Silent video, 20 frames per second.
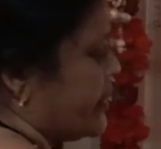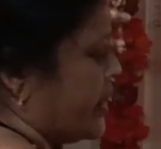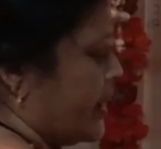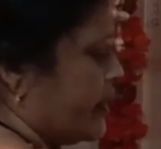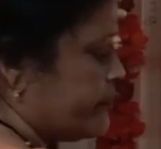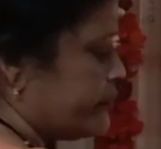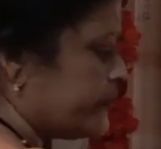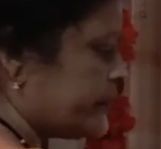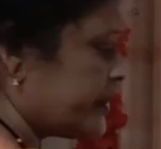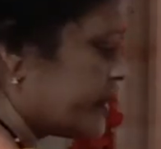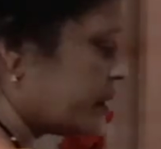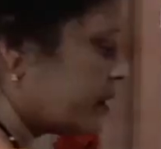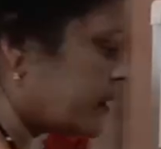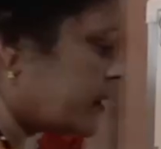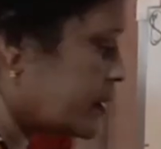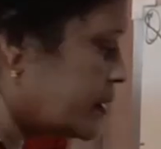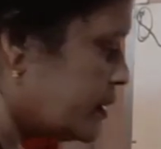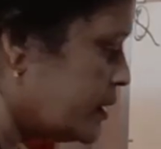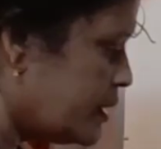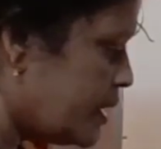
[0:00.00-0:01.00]

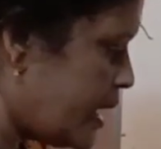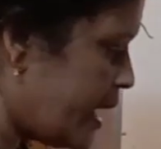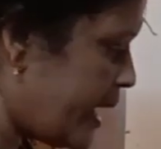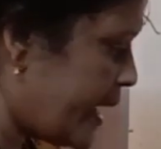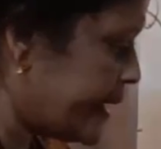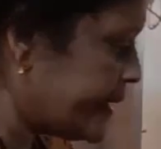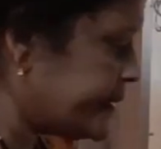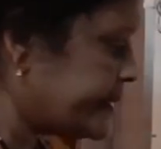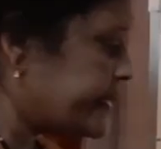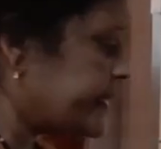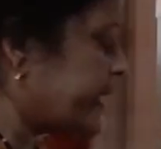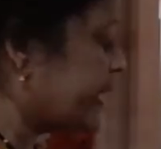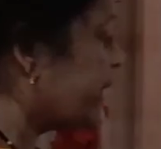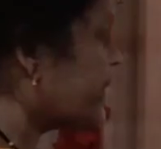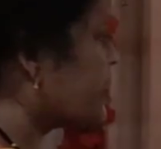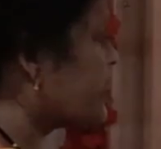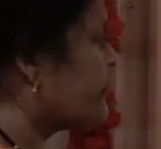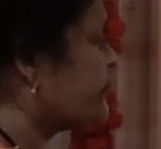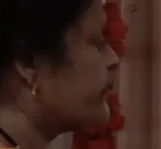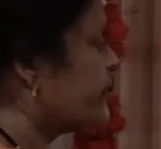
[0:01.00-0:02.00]
ampere, and
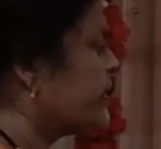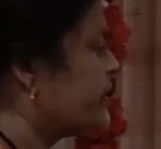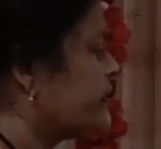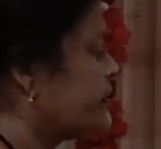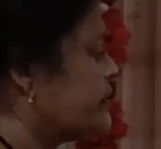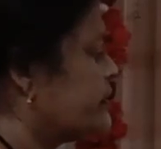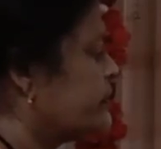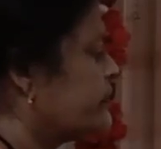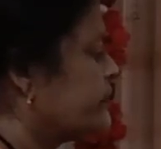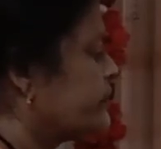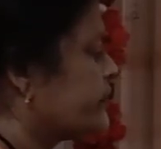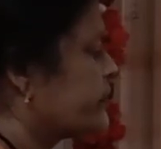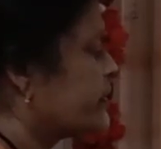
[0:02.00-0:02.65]
T given